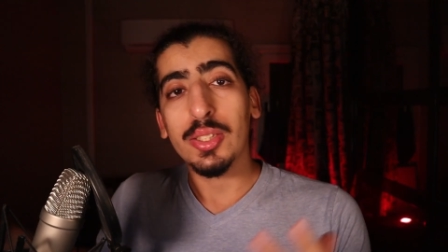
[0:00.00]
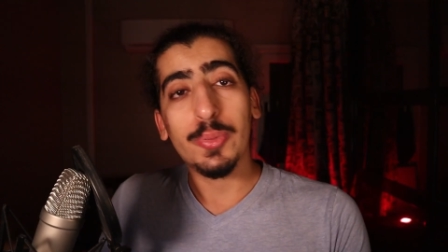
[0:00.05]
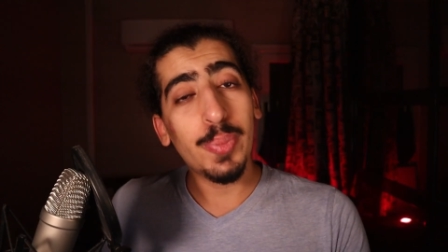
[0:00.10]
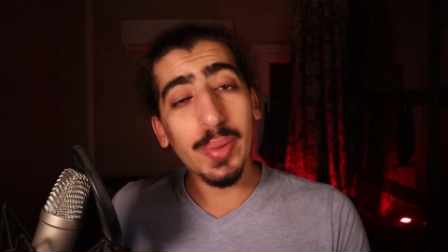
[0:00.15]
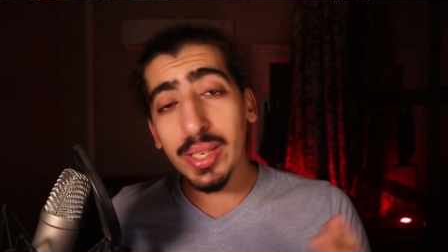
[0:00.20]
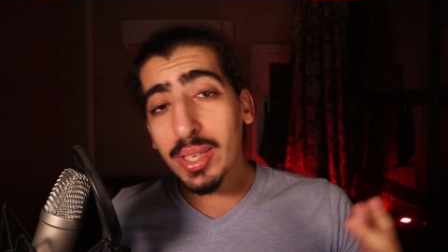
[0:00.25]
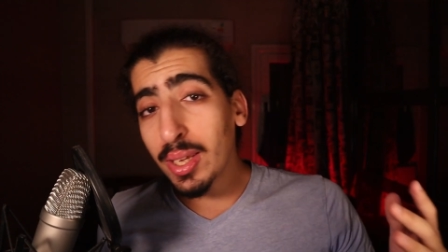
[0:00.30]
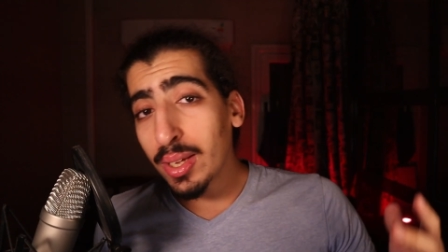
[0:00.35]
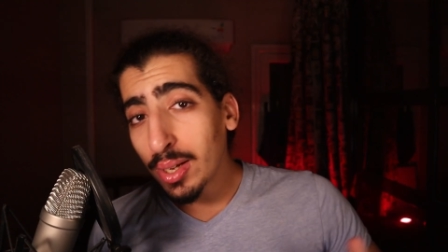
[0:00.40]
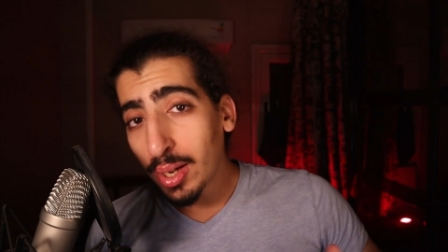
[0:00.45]

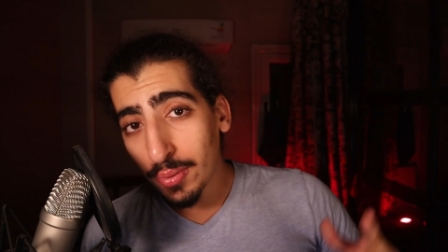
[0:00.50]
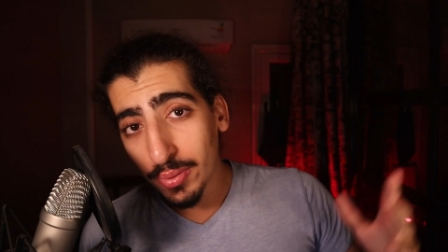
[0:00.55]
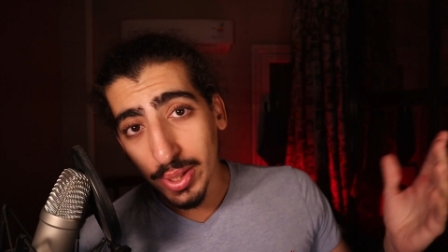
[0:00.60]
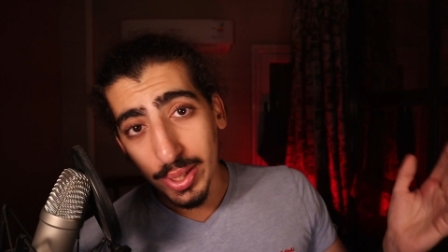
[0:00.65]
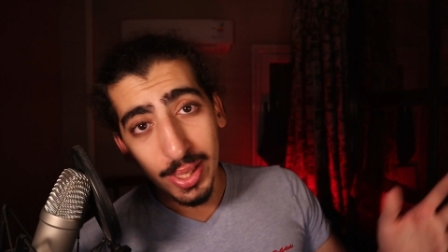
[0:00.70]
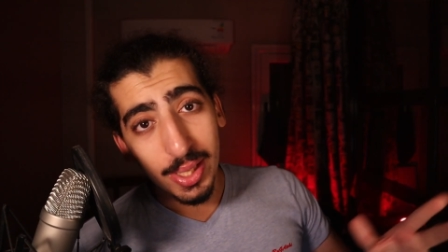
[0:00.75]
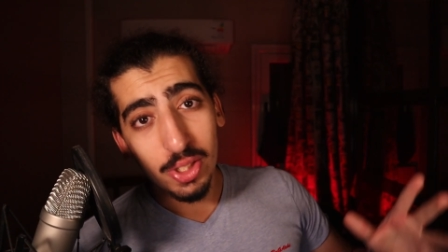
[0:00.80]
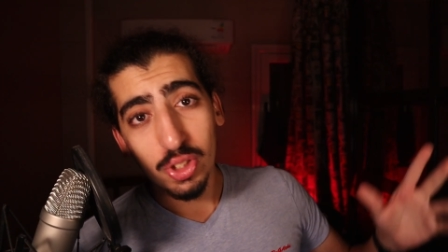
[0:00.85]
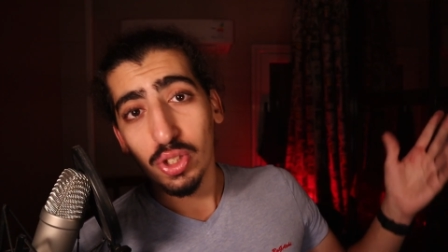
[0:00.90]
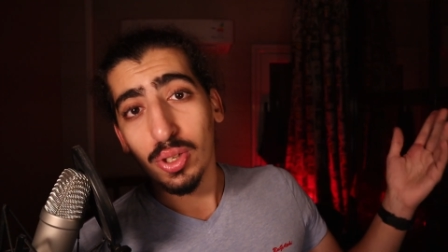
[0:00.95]
Speaking of the
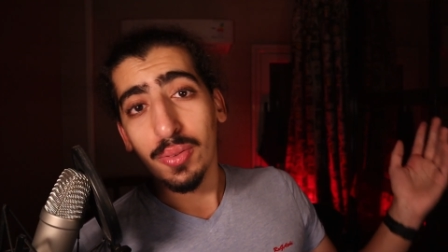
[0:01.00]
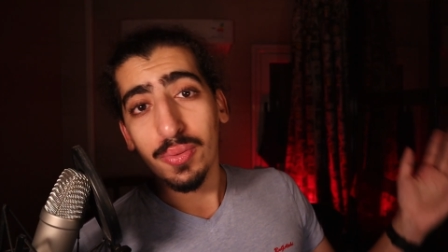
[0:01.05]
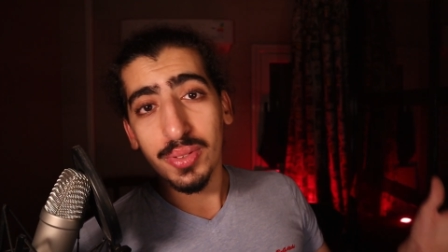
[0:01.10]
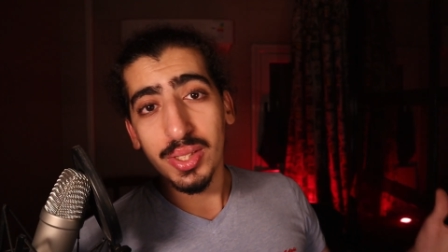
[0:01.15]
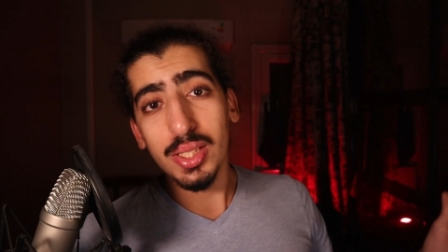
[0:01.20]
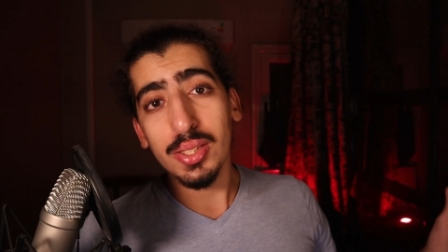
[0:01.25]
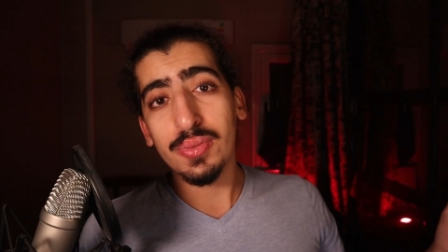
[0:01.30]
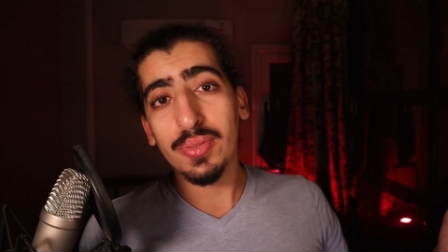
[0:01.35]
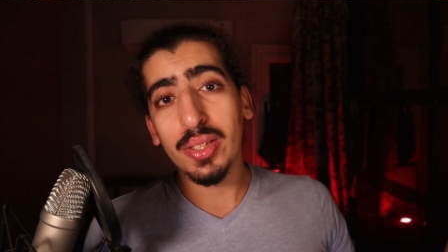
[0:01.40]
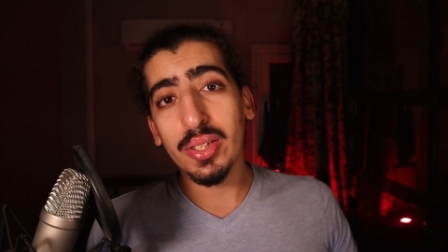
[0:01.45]
nature of
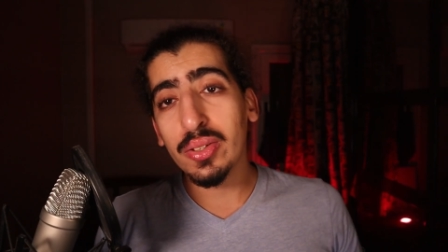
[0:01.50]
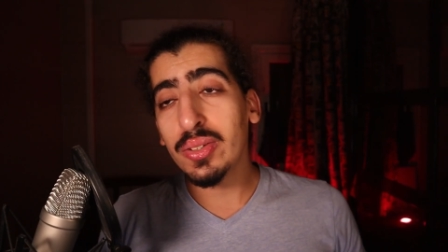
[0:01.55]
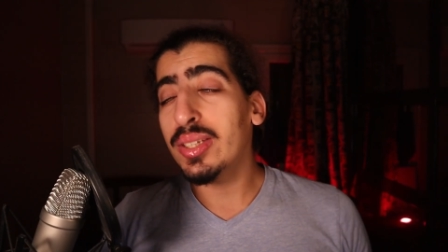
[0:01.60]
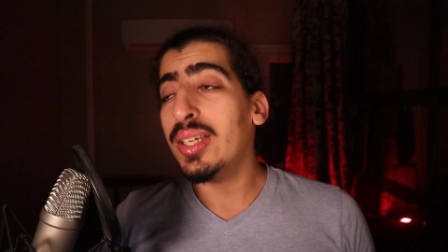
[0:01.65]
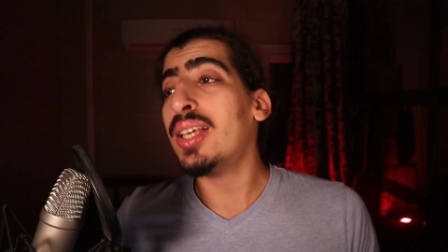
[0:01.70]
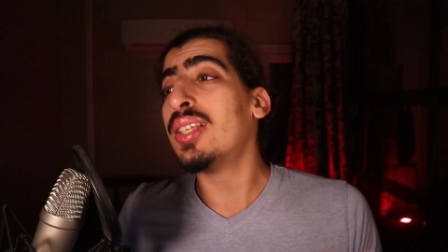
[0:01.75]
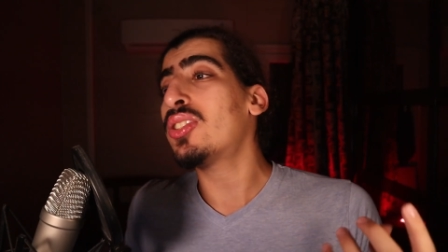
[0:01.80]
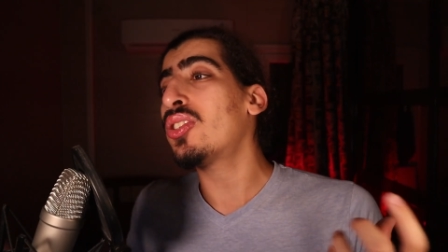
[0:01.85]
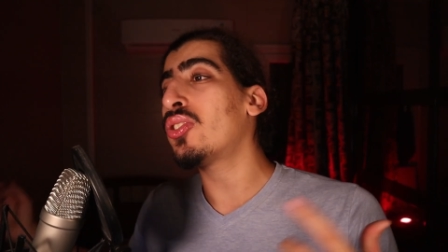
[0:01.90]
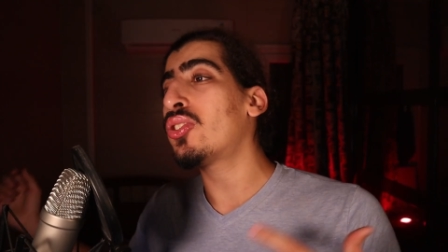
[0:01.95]
this video, yes,